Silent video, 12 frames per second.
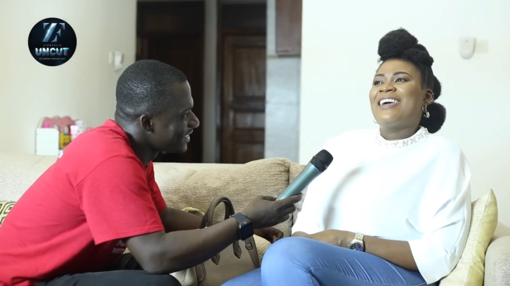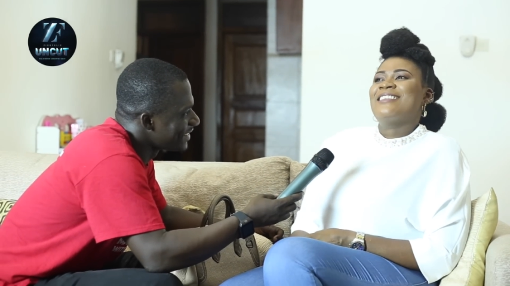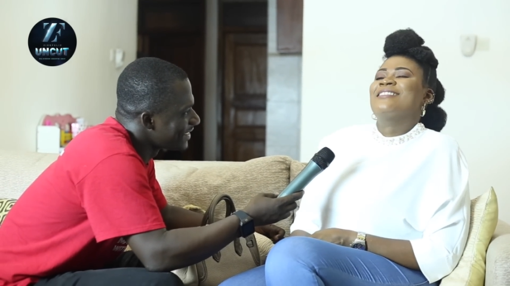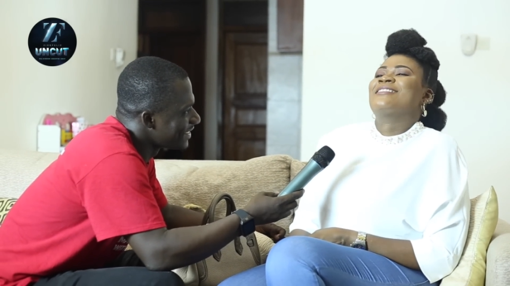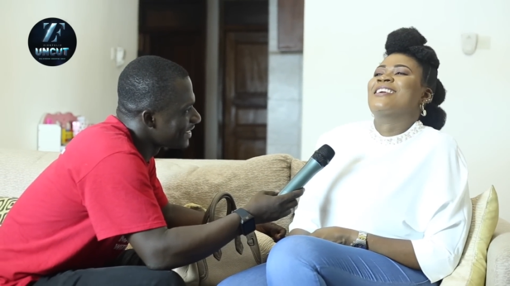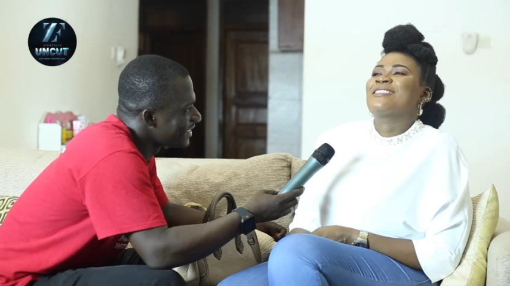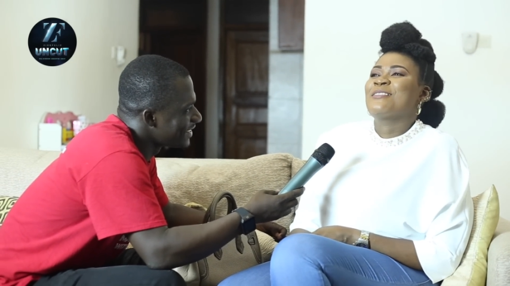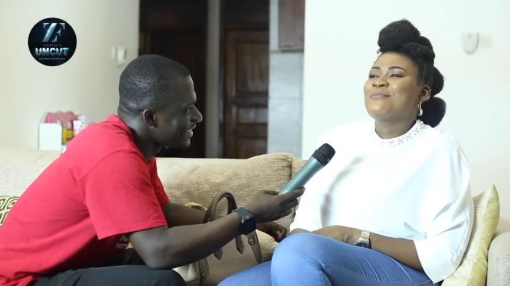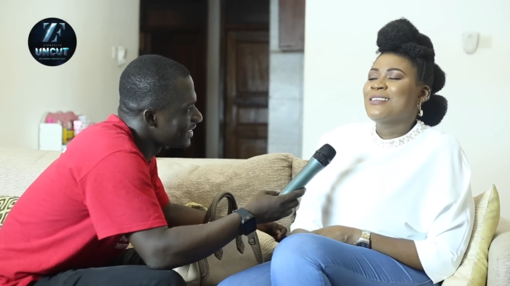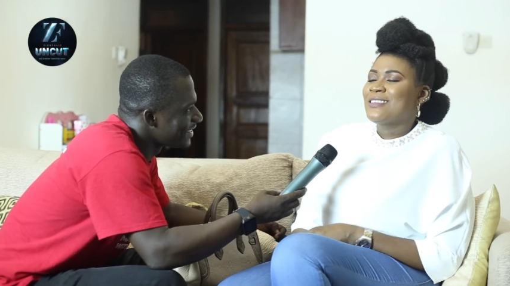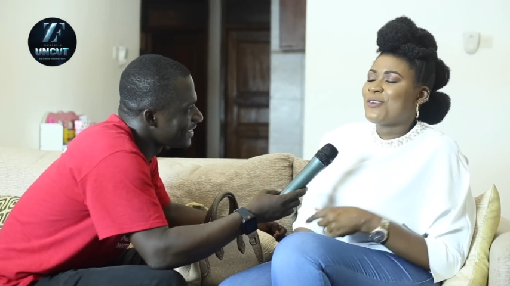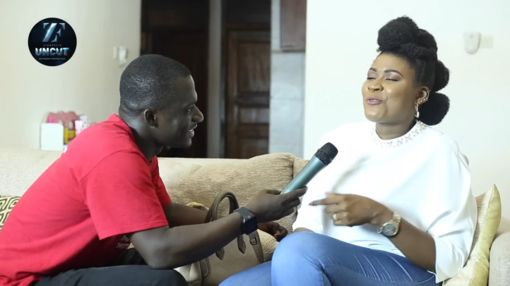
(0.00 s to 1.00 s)
Speaker 1: And it's the 7
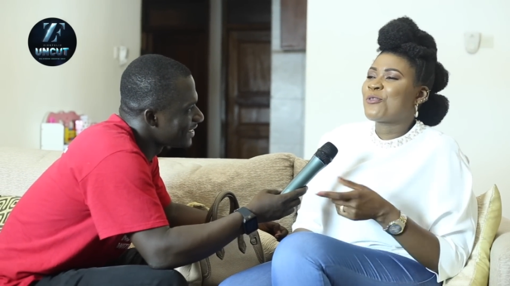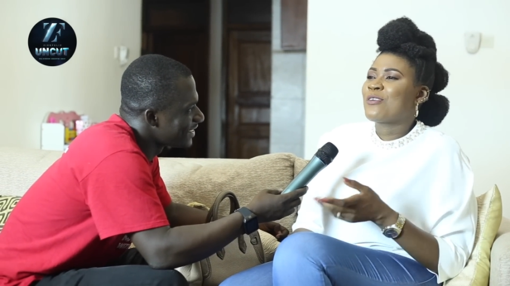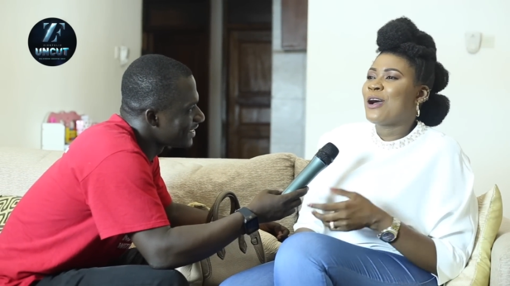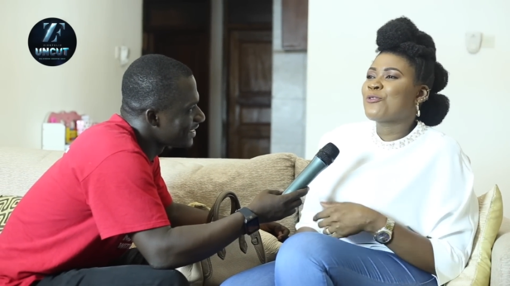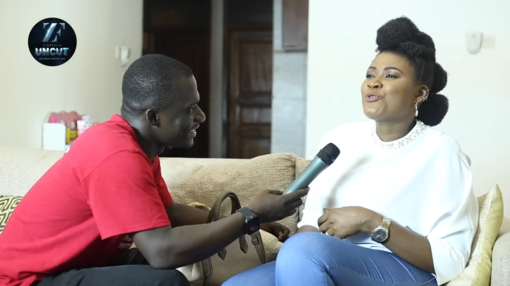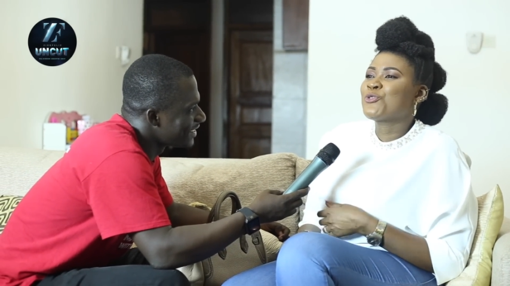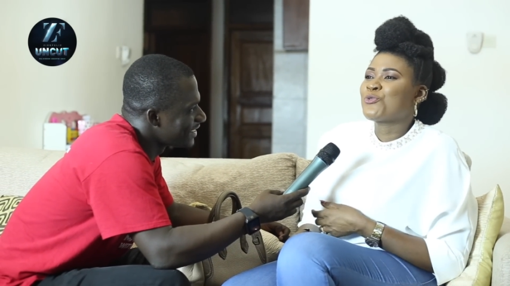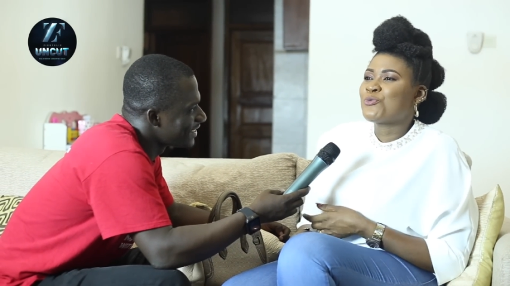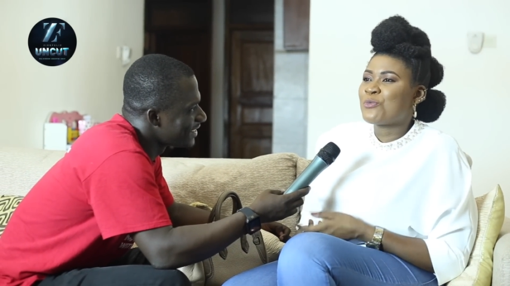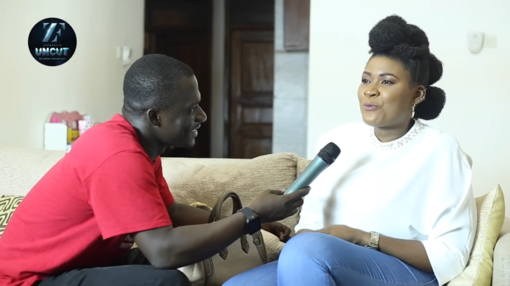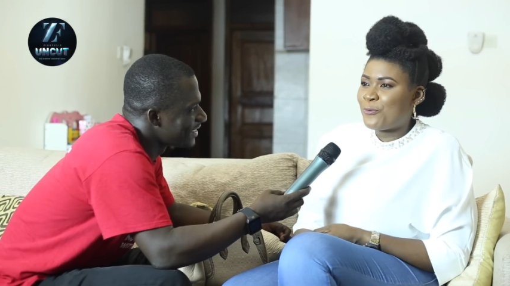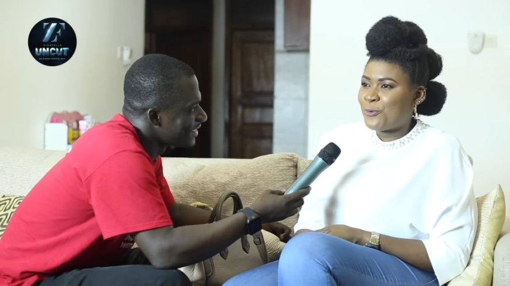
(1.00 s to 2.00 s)
days I will crowd to
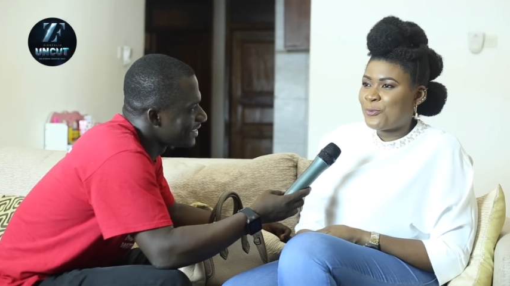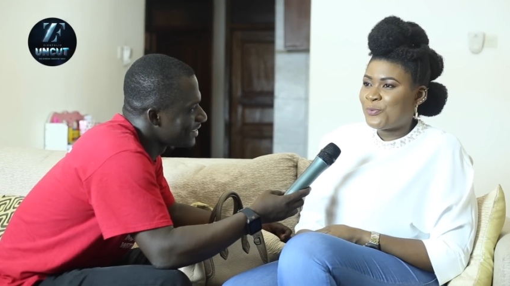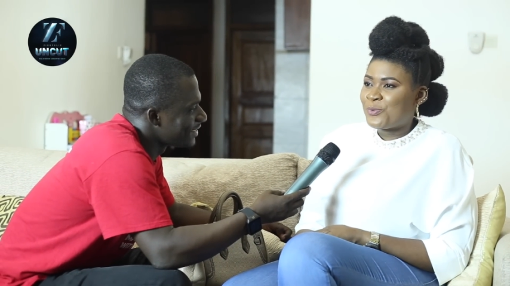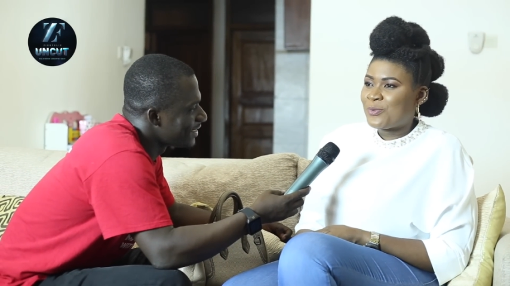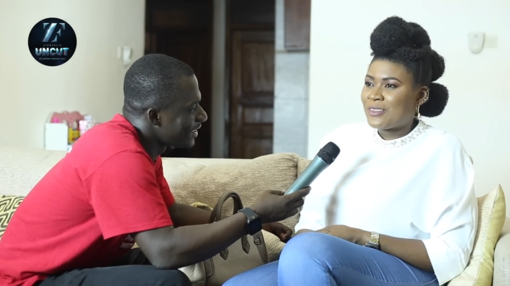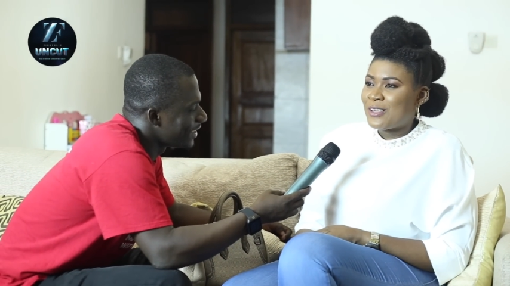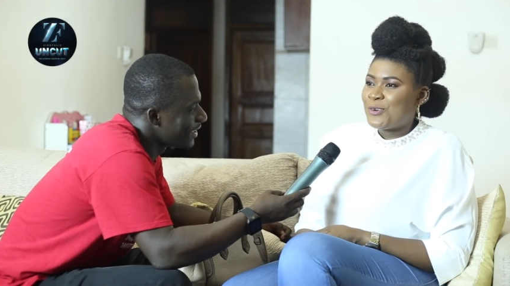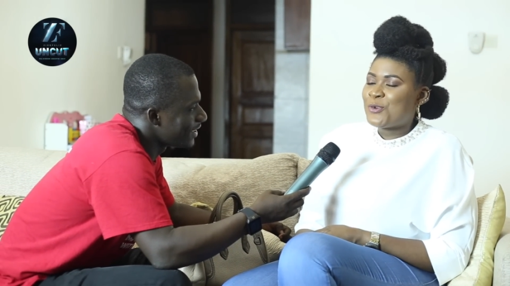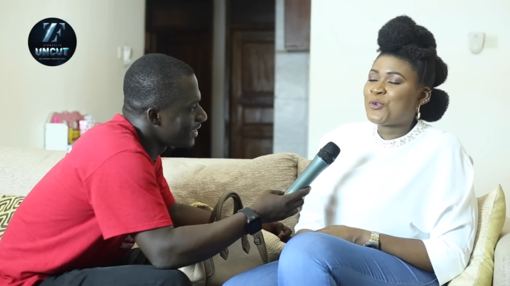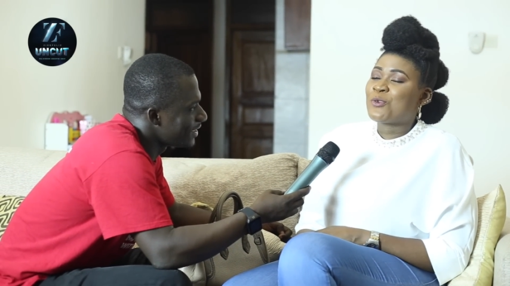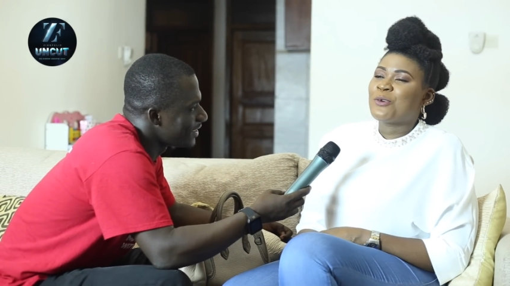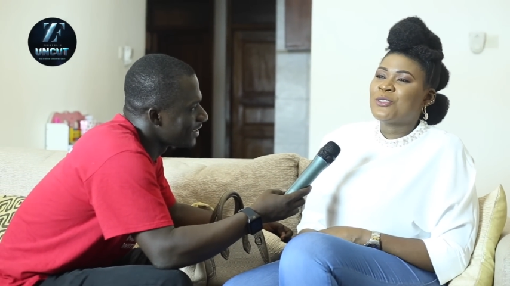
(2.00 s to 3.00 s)
me for
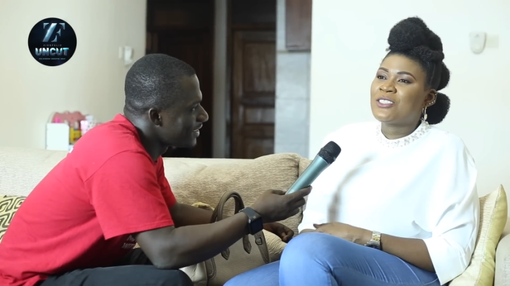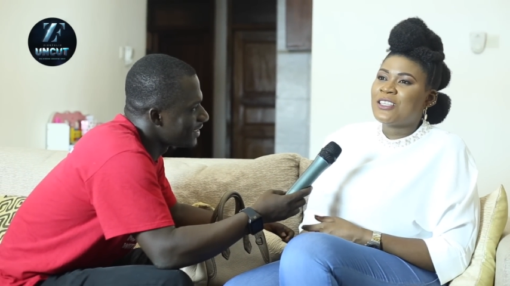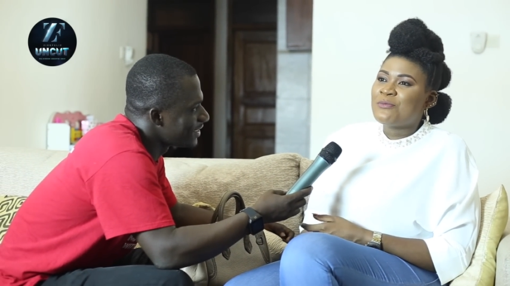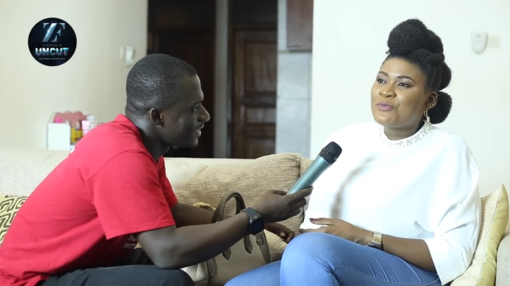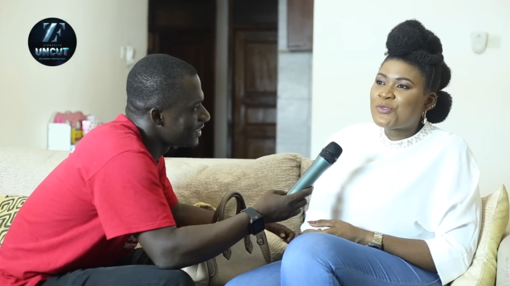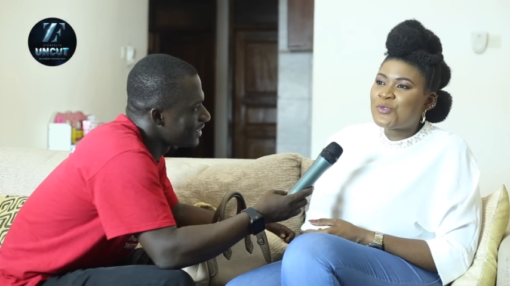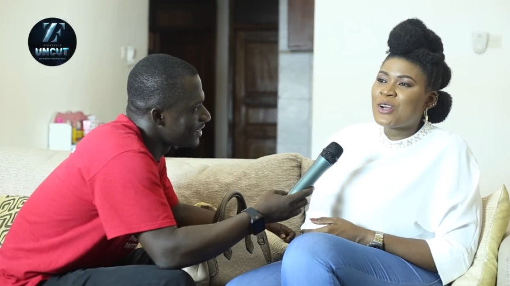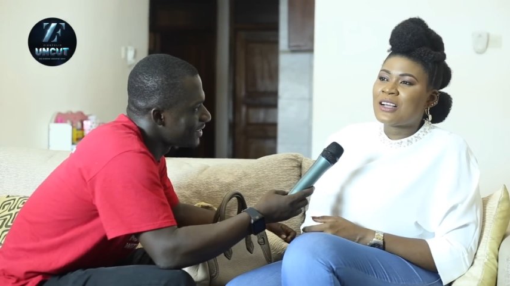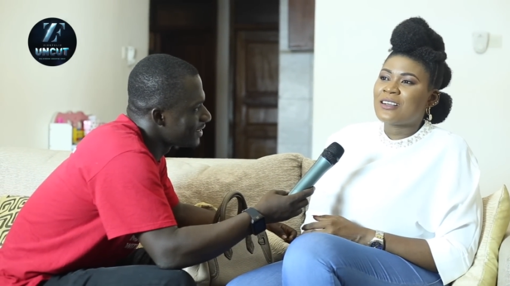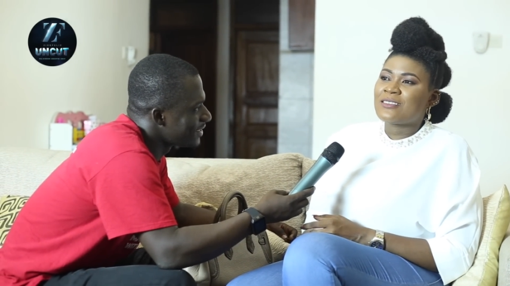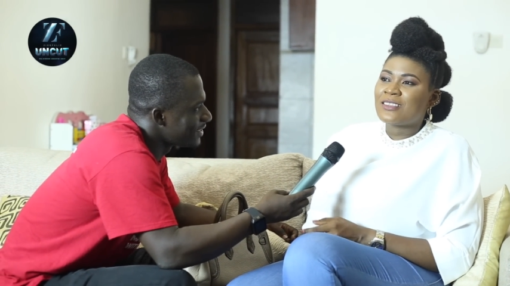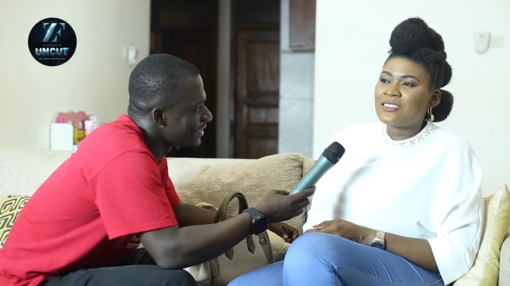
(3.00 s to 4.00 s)
a crowd seeming
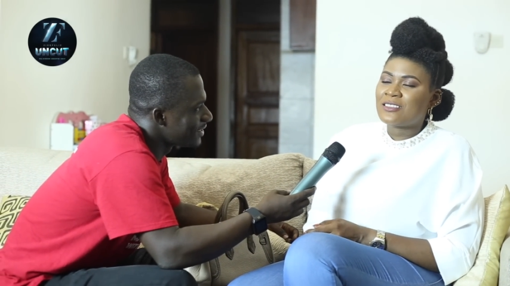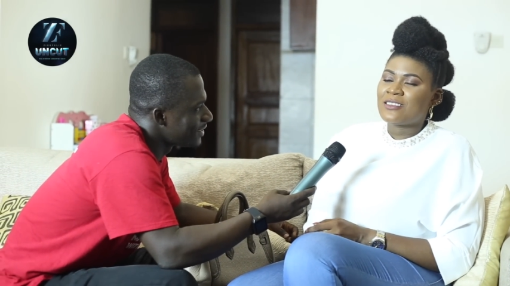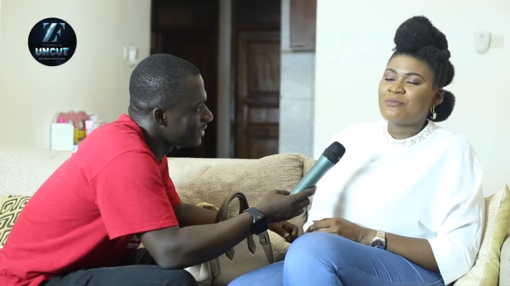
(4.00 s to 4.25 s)
crank as such